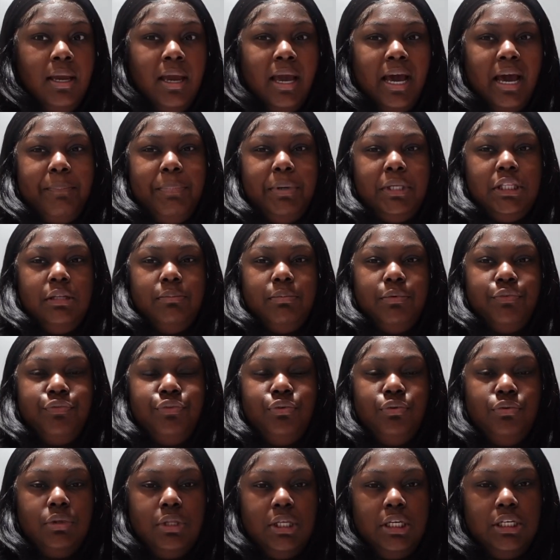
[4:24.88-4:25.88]
i picked up a
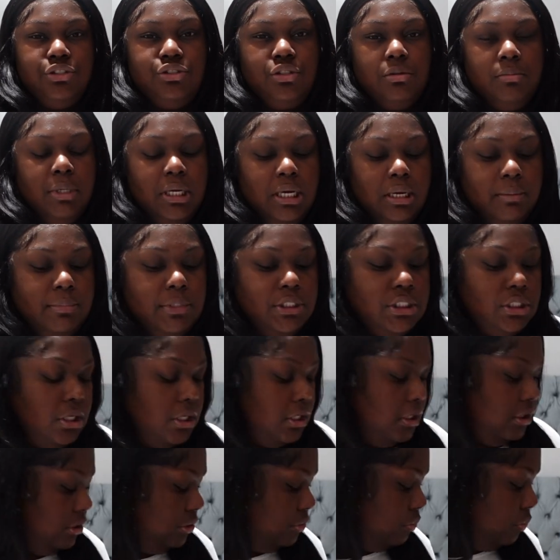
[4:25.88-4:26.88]
few things from
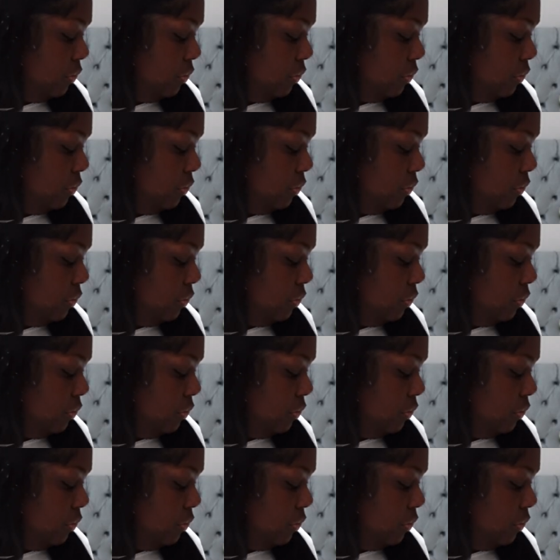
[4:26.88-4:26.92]
amazon as